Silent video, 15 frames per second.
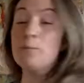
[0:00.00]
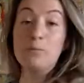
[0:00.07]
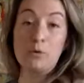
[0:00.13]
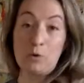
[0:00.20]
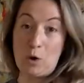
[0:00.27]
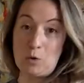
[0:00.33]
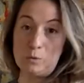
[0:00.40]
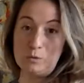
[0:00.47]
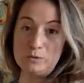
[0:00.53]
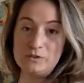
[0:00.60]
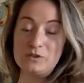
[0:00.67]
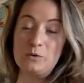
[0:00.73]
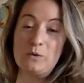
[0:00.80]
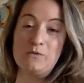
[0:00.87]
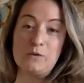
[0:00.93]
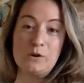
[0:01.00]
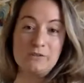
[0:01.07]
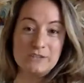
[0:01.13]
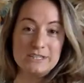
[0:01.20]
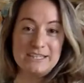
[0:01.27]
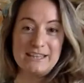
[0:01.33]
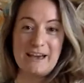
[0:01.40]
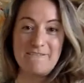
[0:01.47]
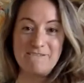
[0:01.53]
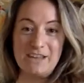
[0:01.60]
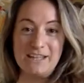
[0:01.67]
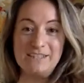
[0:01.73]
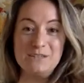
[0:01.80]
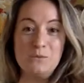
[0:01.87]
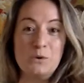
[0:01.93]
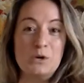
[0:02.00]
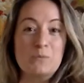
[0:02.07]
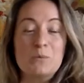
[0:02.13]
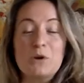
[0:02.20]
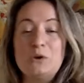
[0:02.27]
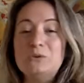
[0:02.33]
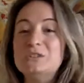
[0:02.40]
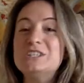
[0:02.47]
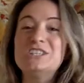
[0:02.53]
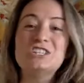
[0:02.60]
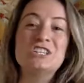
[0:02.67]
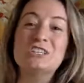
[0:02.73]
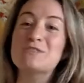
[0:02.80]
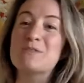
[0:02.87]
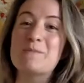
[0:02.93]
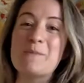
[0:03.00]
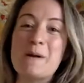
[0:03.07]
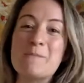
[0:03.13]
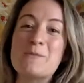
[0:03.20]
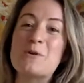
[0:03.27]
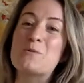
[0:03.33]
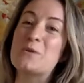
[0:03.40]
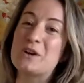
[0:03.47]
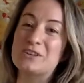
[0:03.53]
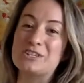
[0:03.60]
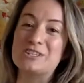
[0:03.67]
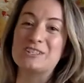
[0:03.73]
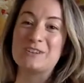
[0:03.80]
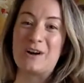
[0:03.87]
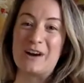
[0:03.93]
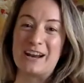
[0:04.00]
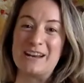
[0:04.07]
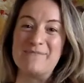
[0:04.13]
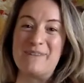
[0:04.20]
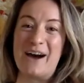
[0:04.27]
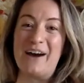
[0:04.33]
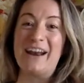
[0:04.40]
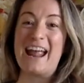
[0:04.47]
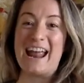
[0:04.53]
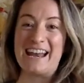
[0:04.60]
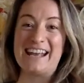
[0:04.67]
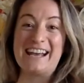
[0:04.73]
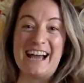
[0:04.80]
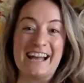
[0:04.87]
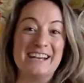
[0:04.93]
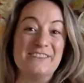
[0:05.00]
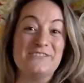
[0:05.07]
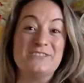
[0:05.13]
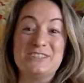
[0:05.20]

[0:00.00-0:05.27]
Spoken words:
prose. So if you ever see that fancy word prose, just remember we're just talking about any kind of